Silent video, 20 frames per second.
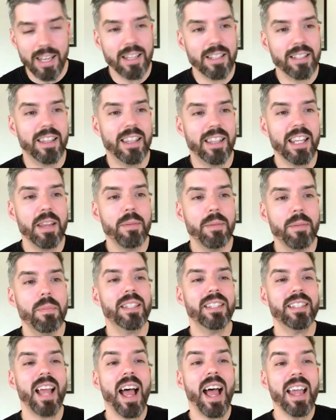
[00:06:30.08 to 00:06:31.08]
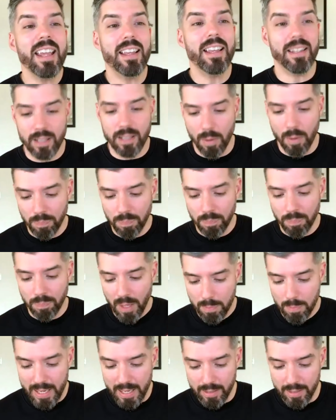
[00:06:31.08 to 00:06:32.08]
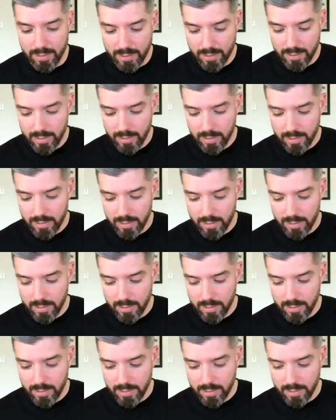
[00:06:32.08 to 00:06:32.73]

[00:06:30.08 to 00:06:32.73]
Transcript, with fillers: It is the Messiah's peace.